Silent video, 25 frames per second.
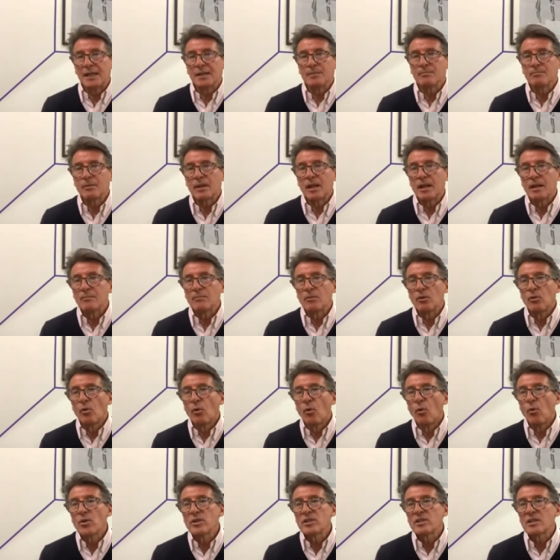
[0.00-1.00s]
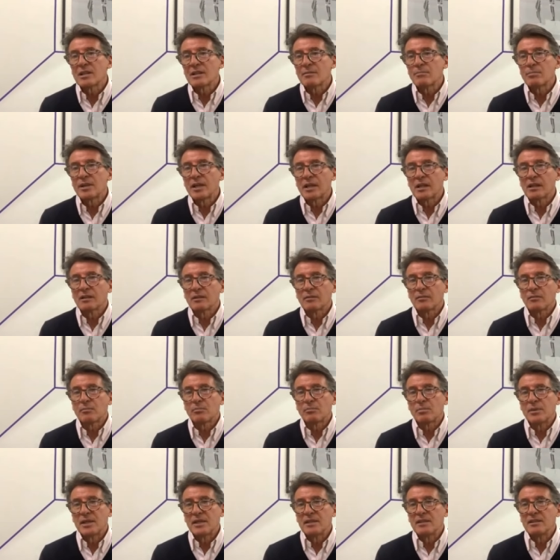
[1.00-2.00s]
I'm, I'm always a little bit, little
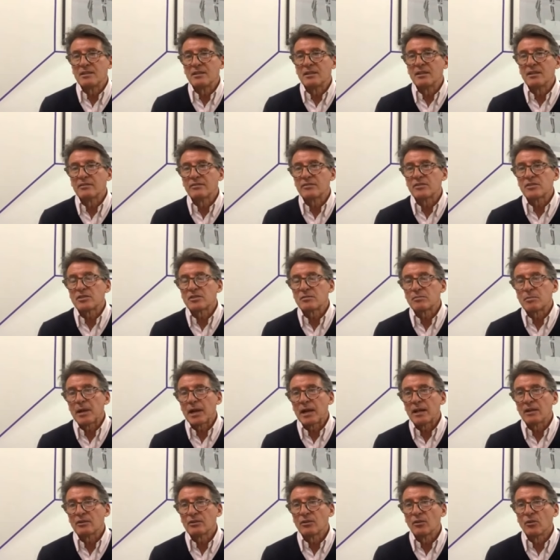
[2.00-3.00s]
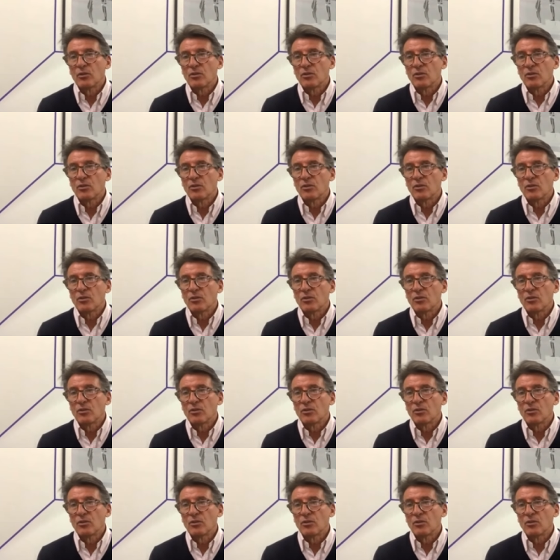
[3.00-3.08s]
bit nervous about